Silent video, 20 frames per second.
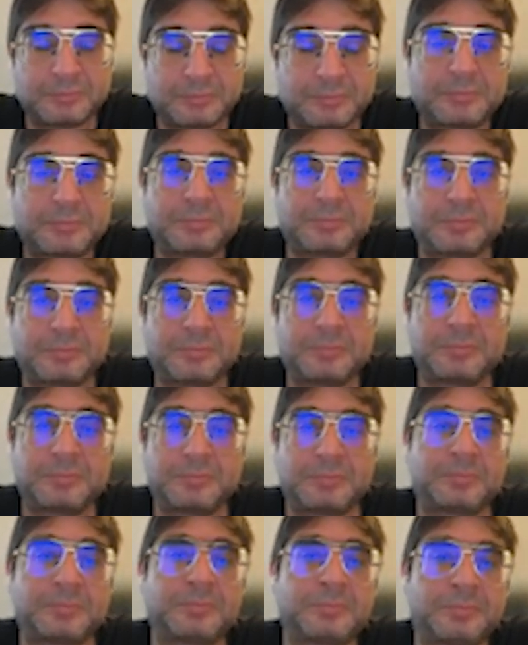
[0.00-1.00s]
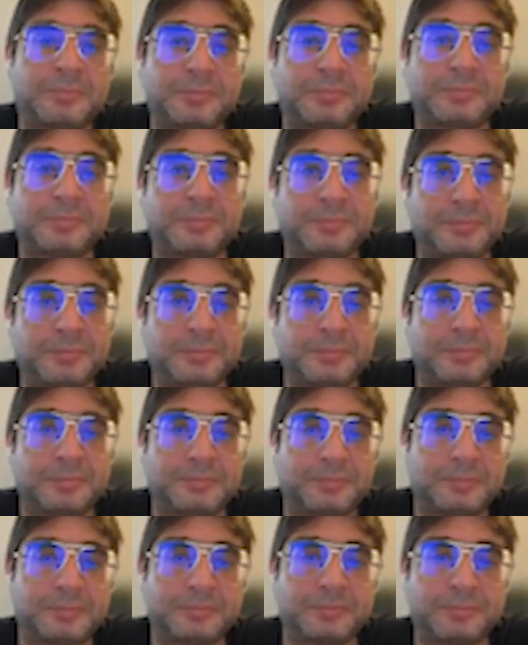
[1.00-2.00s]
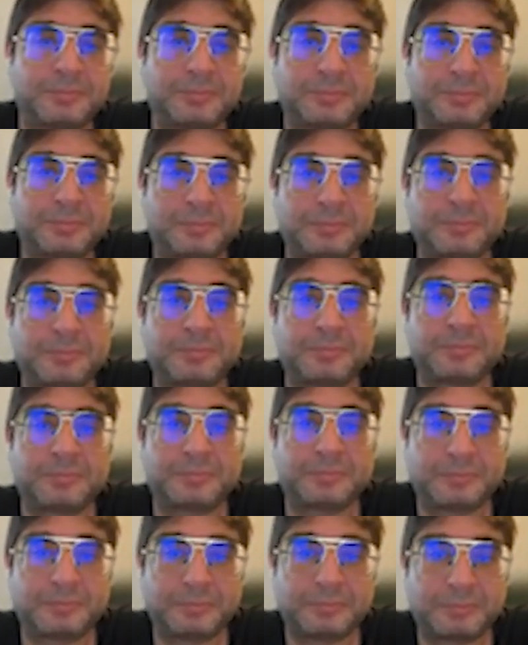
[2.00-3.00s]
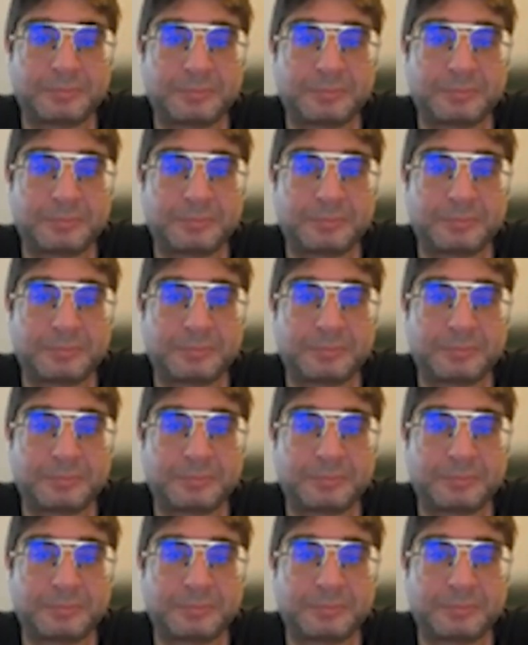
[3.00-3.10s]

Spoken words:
(silent)